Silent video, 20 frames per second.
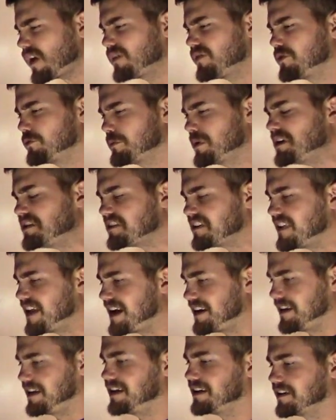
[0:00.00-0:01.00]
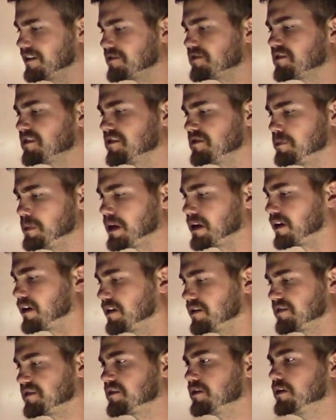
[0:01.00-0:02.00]
The reason that is
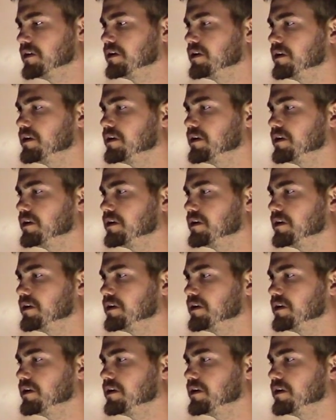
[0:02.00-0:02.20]
because,